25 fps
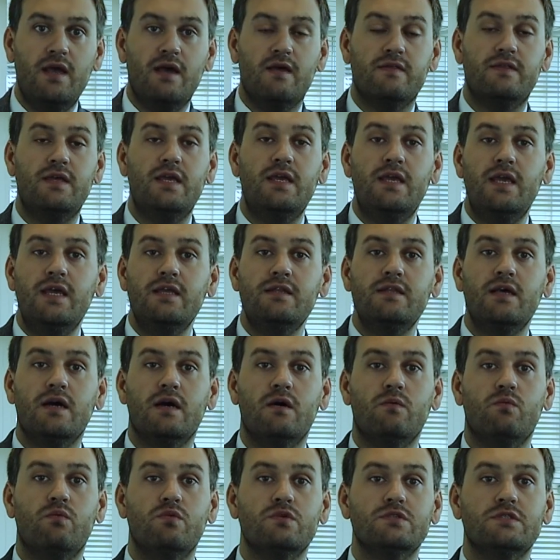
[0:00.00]
The yen
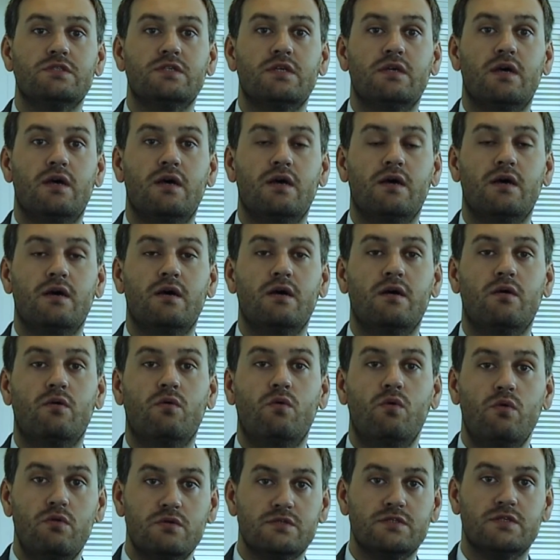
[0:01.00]
was
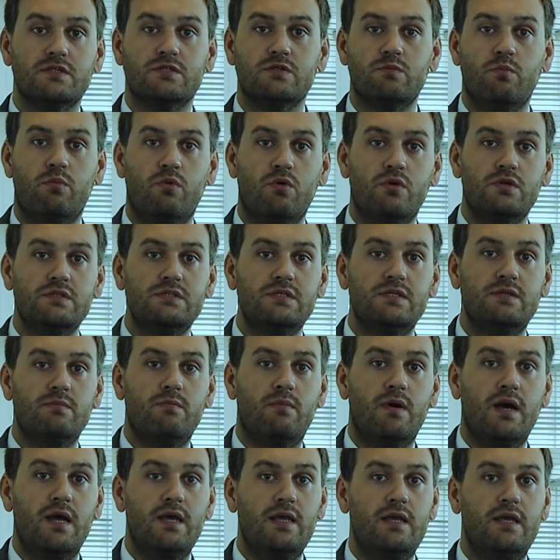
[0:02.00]
also supported
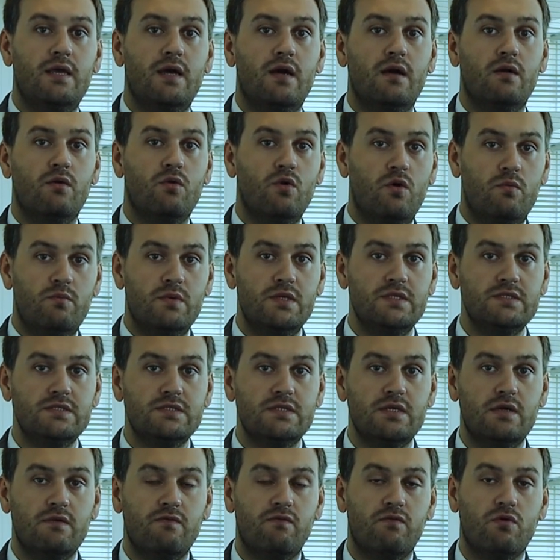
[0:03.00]
by
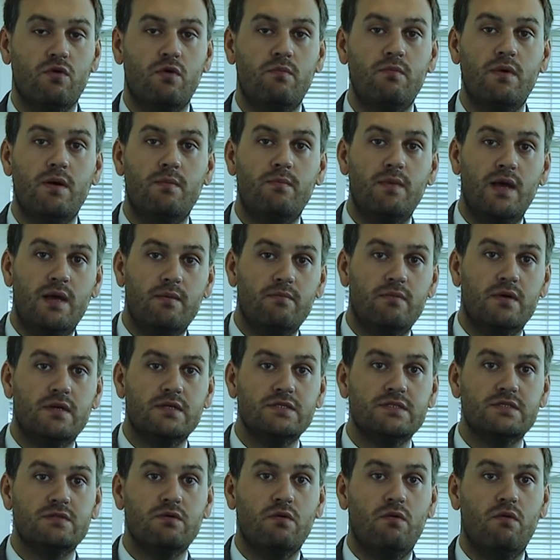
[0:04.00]
comments from
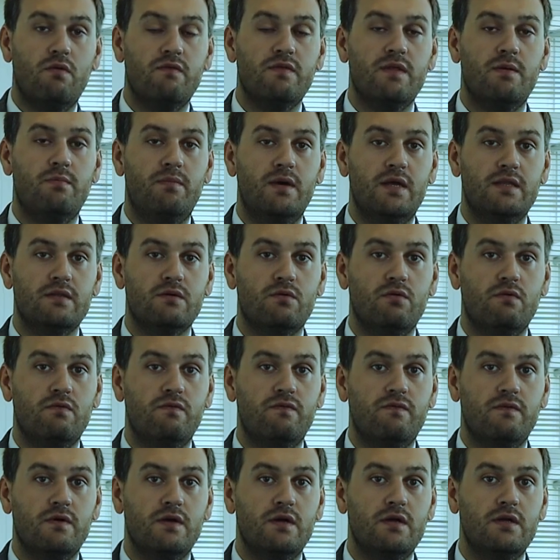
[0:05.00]
members of the Bank
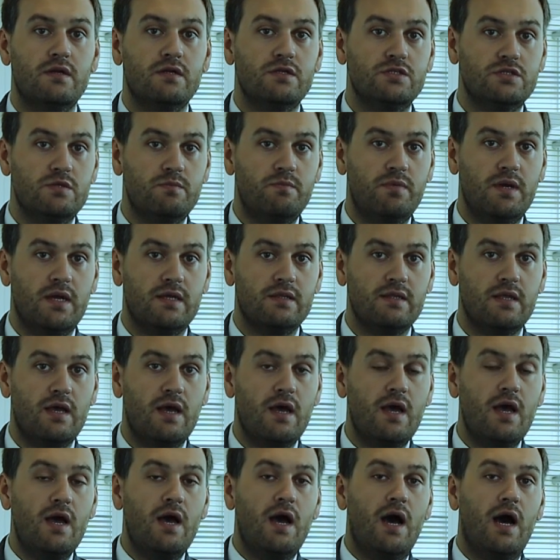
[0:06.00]
of Japan,
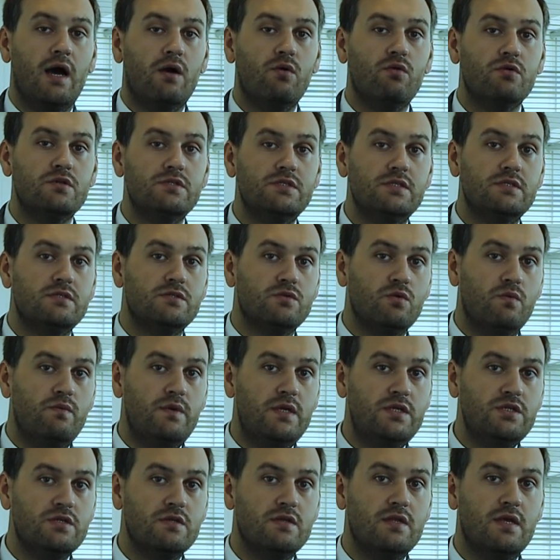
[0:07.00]
according to
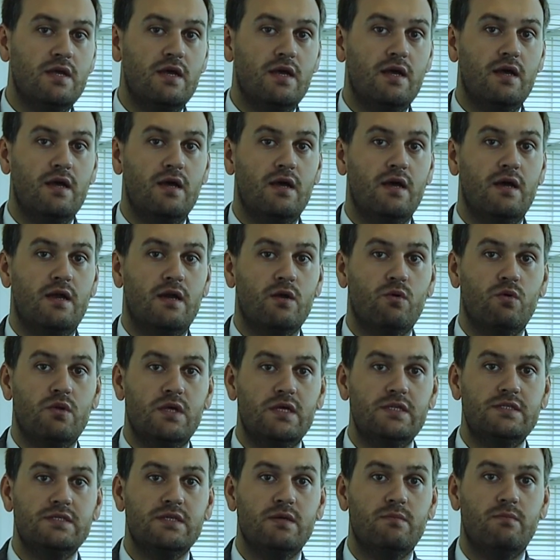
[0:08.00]
which the
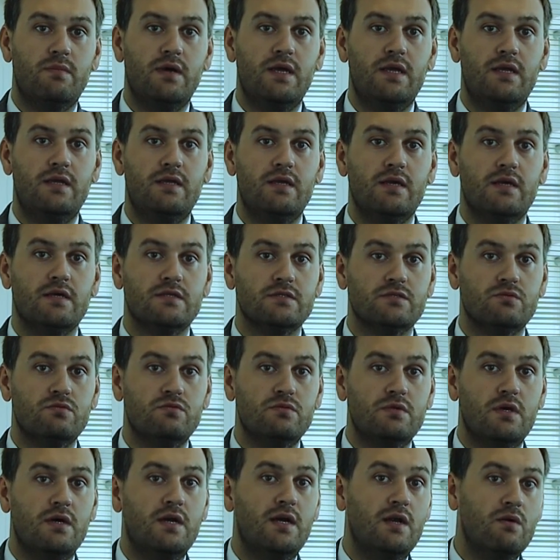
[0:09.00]
regulator may
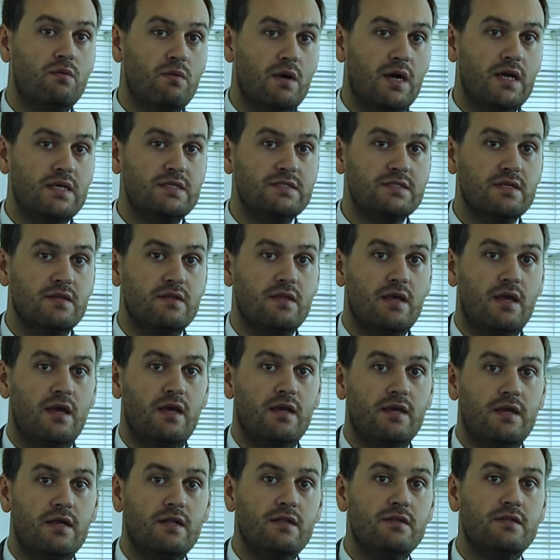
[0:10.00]
soon revise the
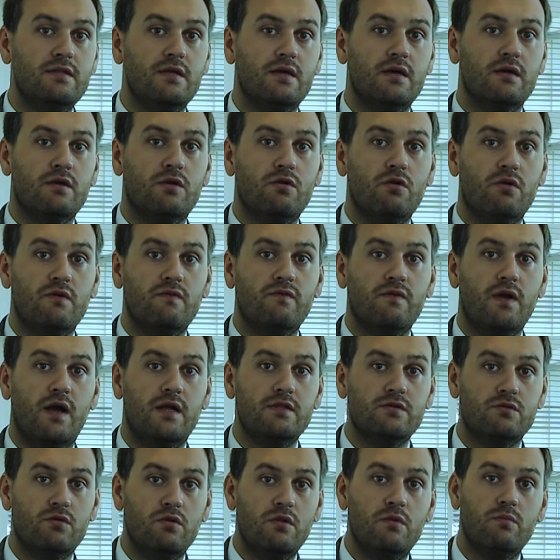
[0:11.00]
yield curve
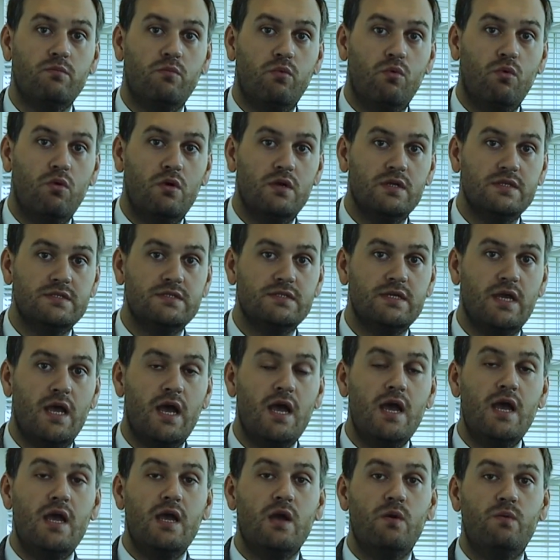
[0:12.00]
control policy,
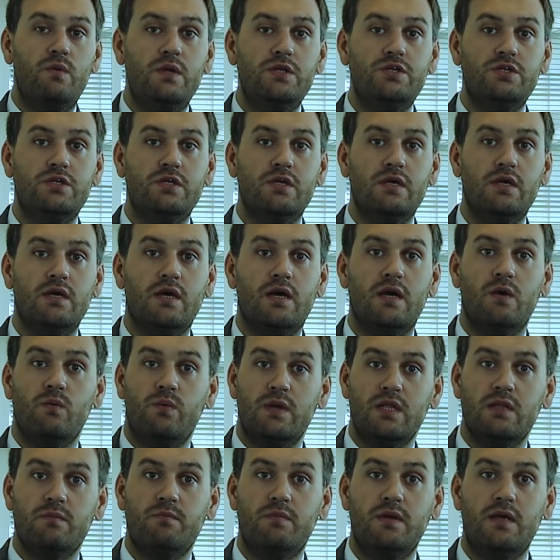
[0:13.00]
which
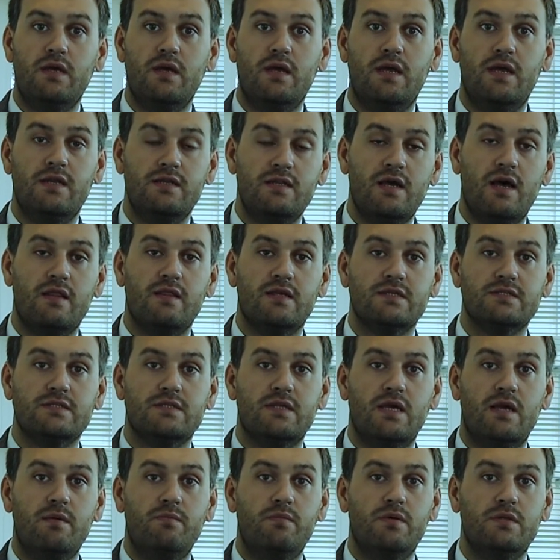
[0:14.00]
will be another
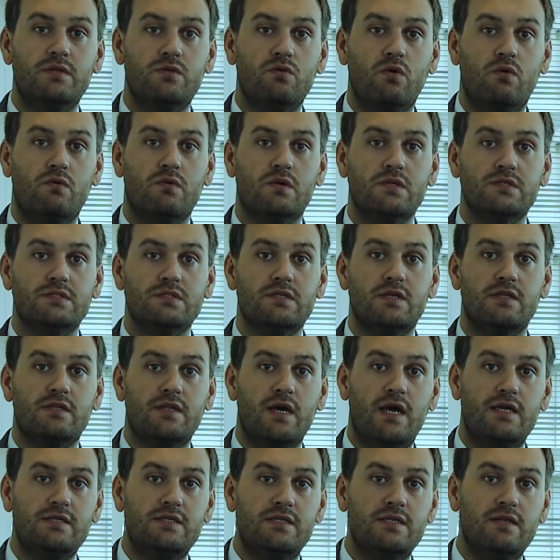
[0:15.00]
step towards
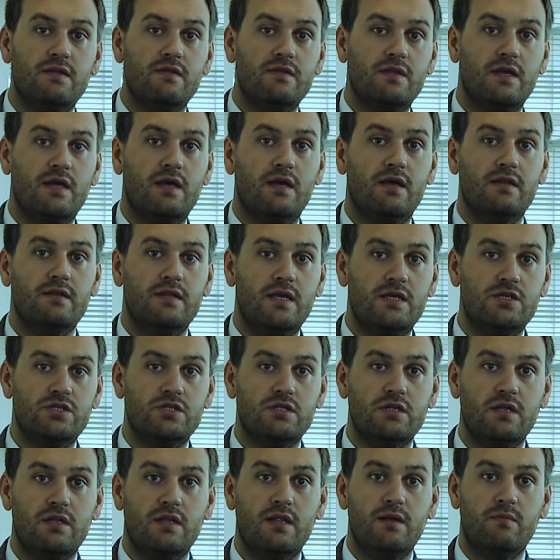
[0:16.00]
tightening the
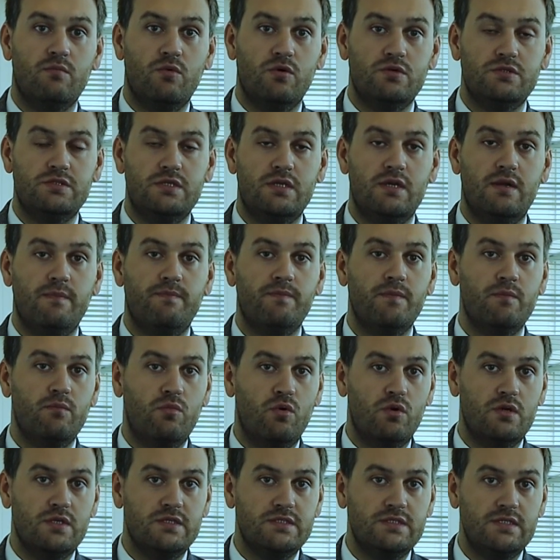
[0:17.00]
national monetary
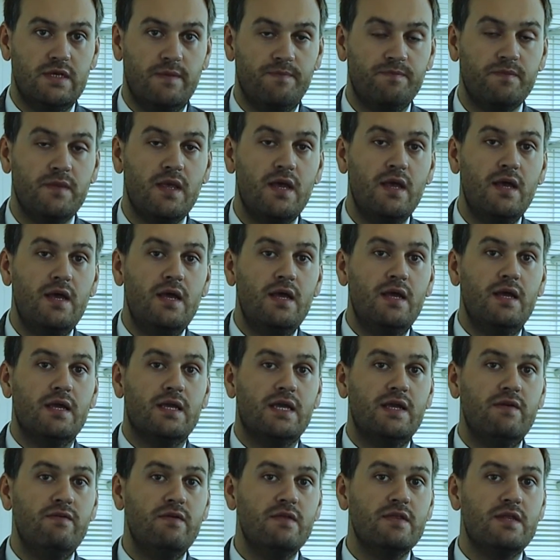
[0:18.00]
policy.
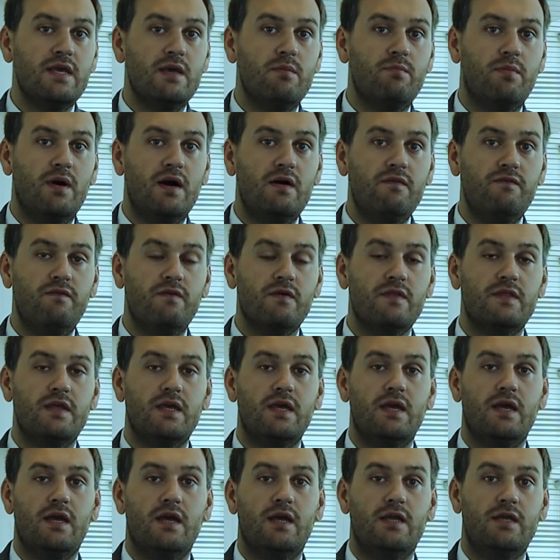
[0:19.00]
Given the above,
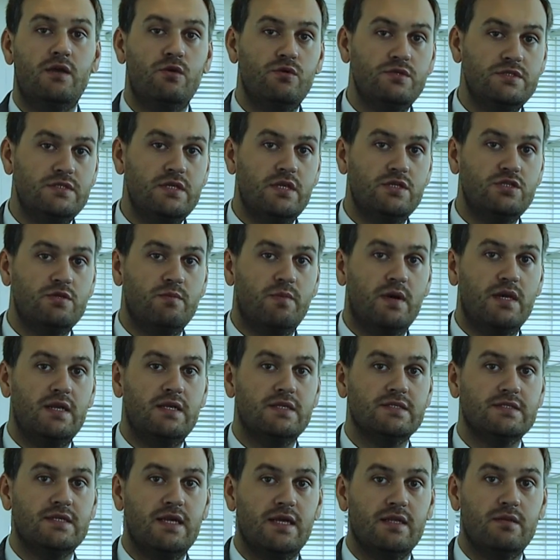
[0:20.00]
the
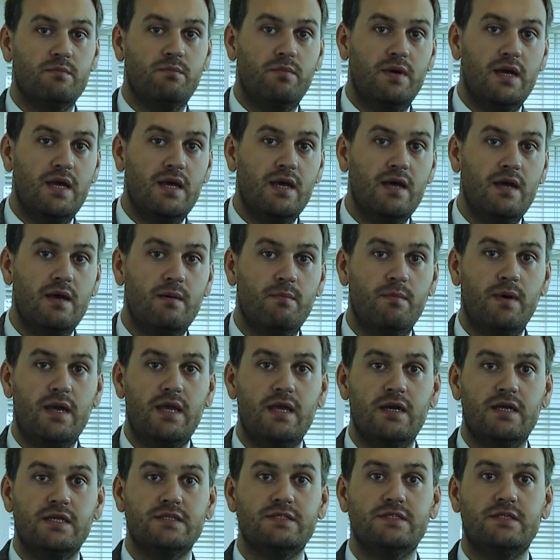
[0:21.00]
USD-Japanese yen pair
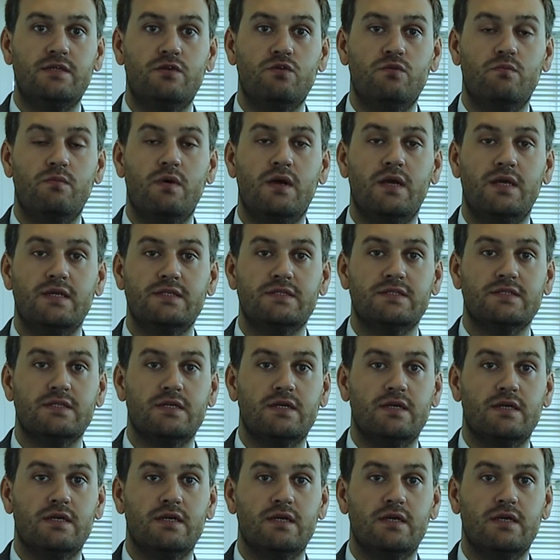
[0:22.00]
may resume its
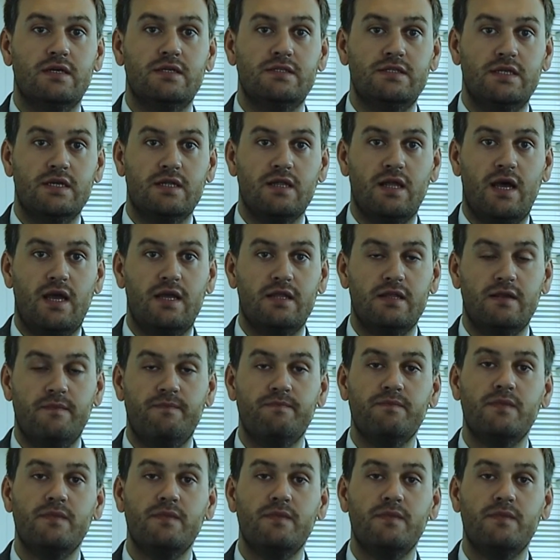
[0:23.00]
decline.